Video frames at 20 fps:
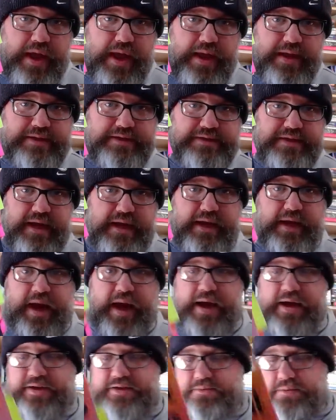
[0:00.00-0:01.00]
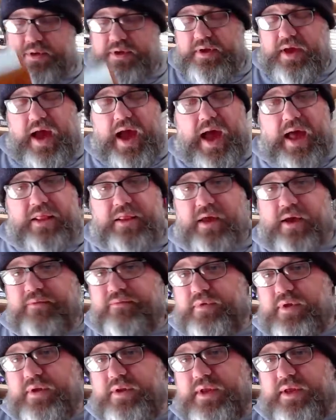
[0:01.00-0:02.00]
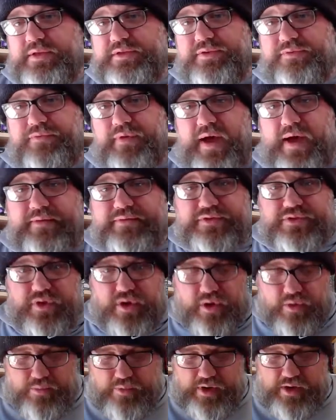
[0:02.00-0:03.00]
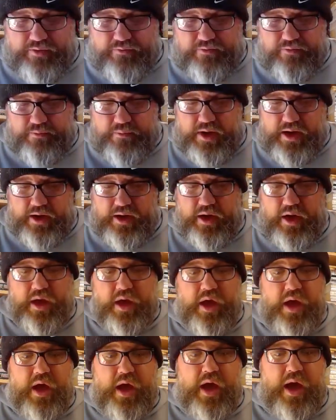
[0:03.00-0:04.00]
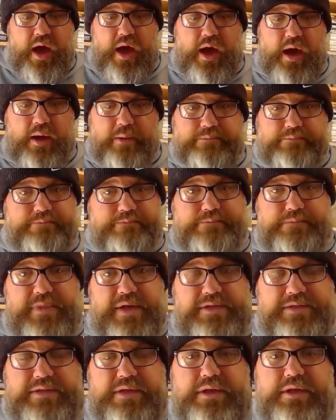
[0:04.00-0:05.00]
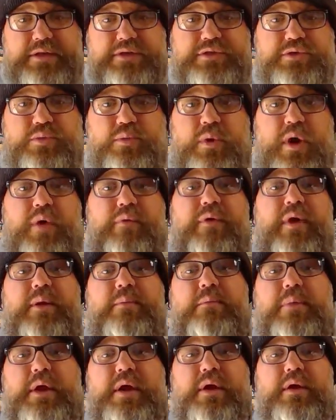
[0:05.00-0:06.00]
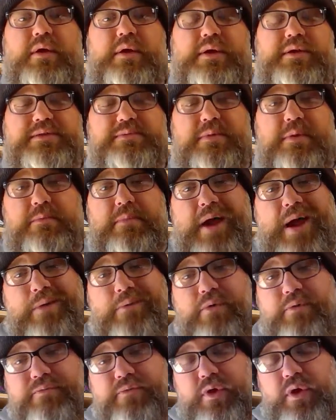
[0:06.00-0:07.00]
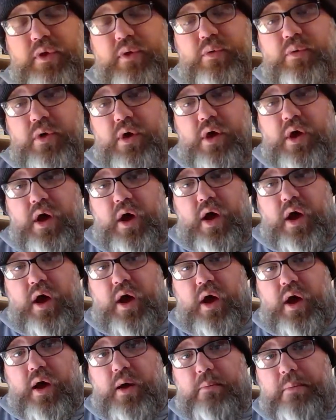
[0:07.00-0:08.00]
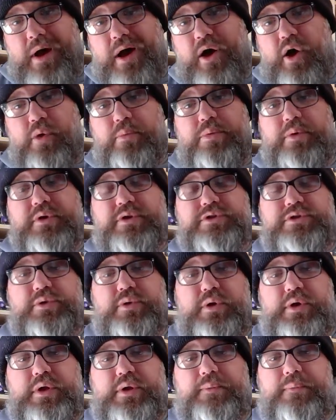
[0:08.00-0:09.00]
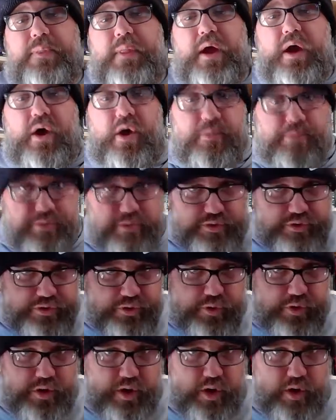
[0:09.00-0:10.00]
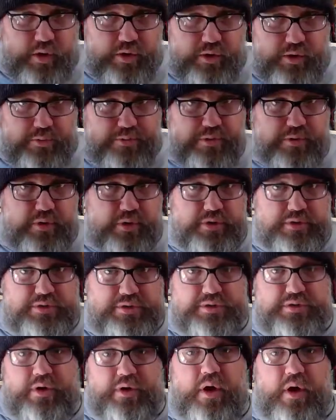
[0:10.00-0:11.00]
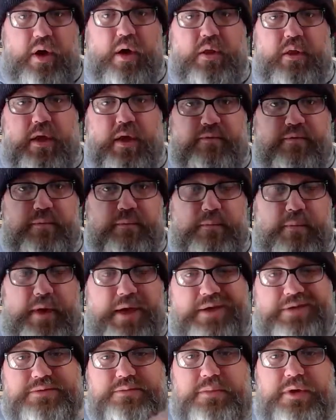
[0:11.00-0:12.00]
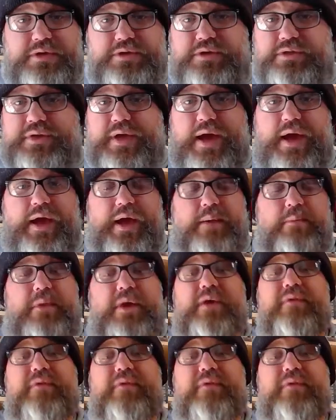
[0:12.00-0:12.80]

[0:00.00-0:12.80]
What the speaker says: S.A. Cosby. I loved it. It's a 5-star read for me. I said, this is Well Read Beard. It's been my review. I hope you enjoyed it. I hope you're enjoying all your books, all of them, as much as I am.